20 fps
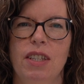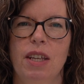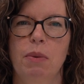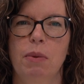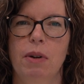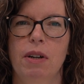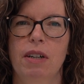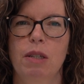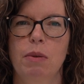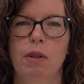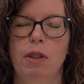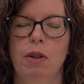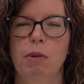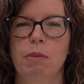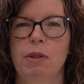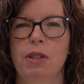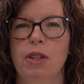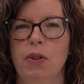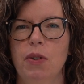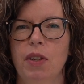that works with
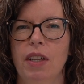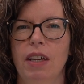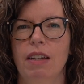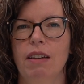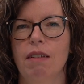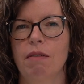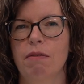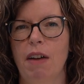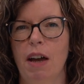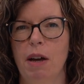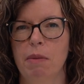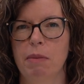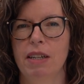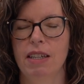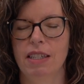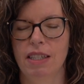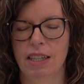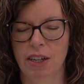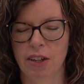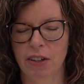homeschooling
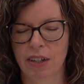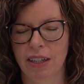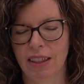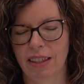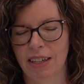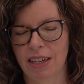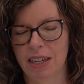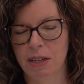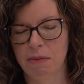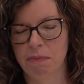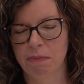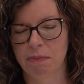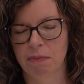families here at the.